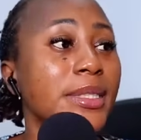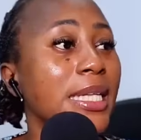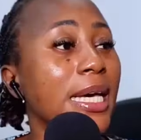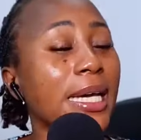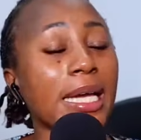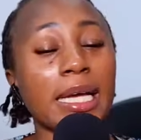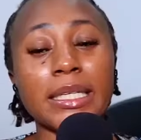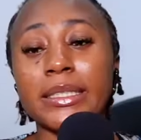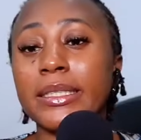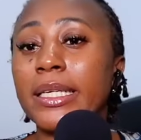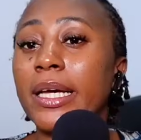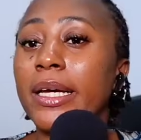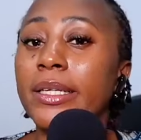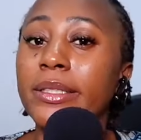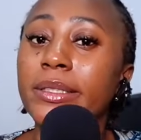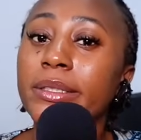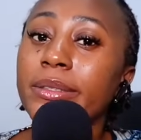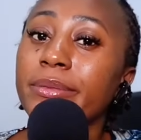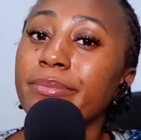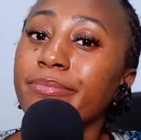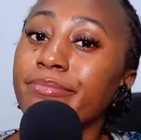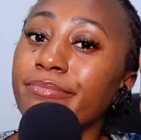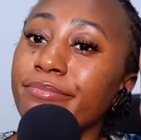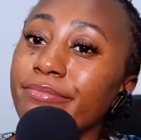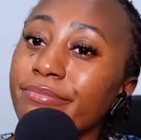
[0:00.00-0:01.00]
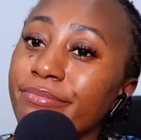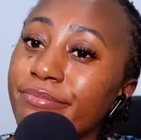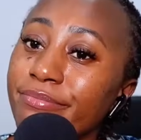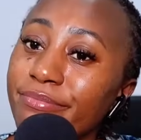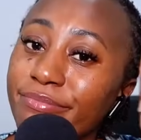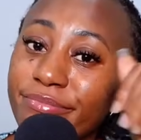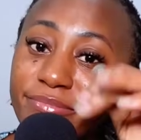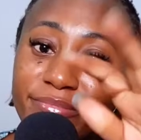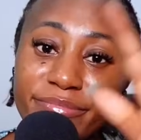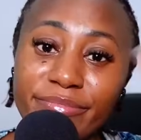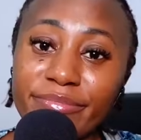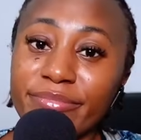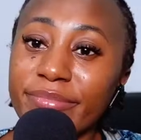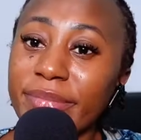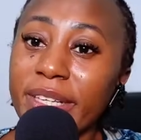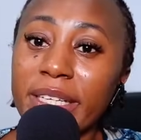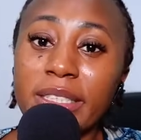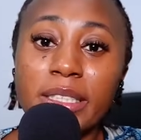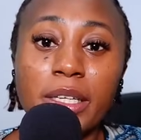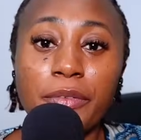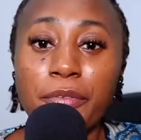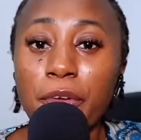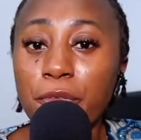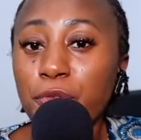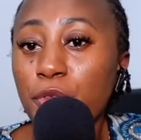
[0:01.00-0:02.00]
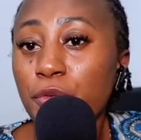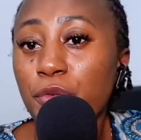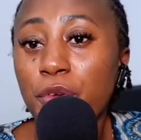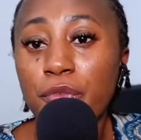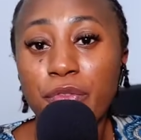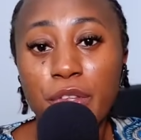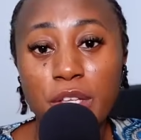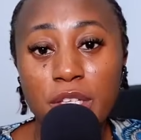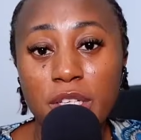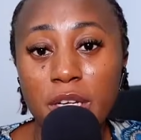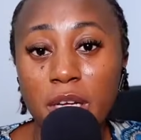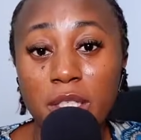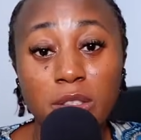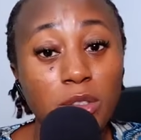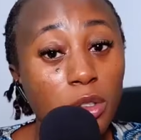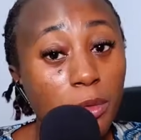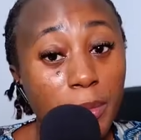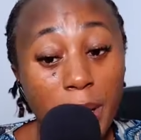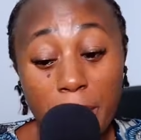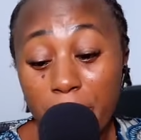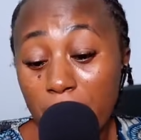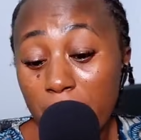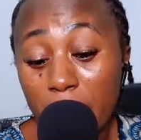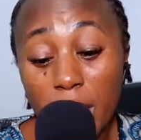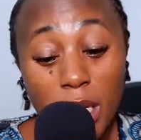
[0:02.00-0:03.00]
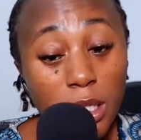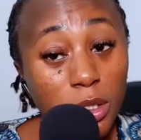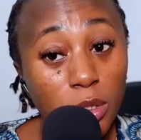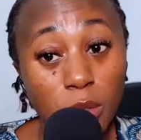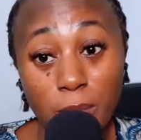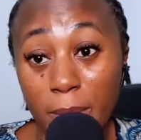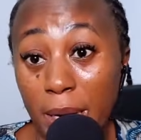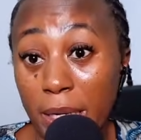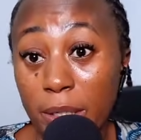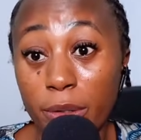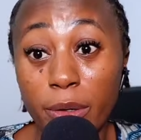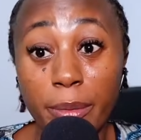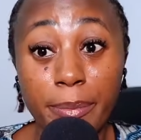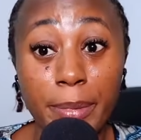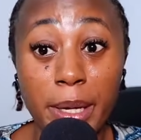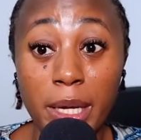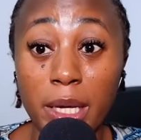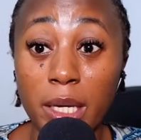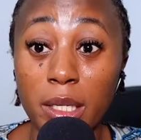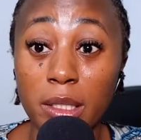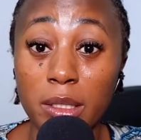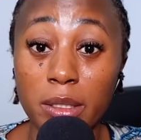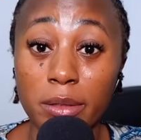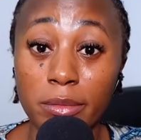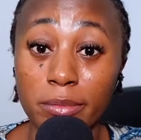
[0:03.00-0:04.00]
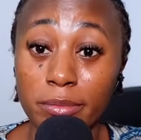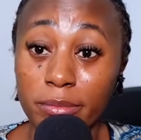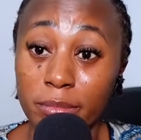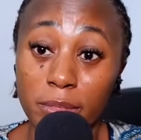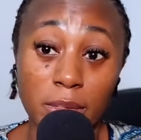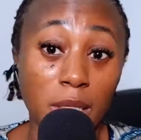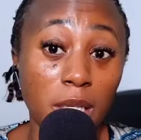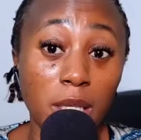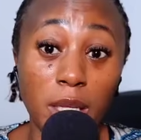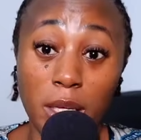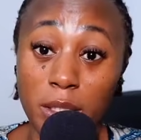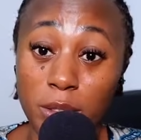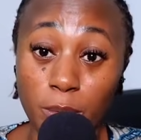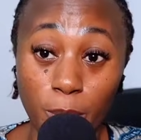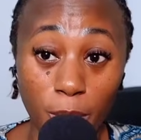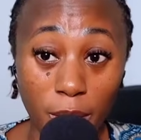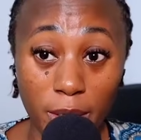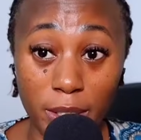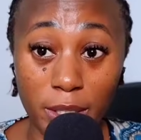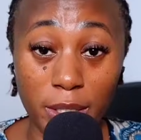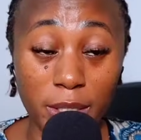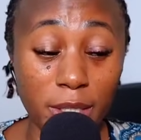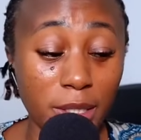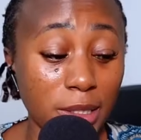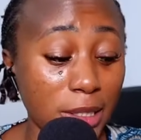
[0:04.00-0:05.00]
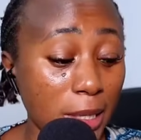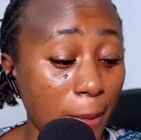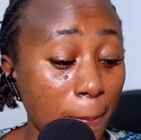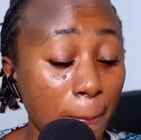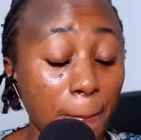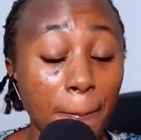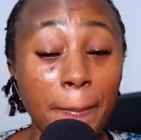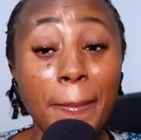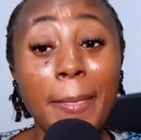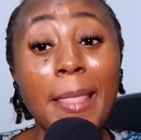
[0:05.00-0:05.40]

like I said, is a 50-50 chance. You might make it, you might not make it. It is what it is.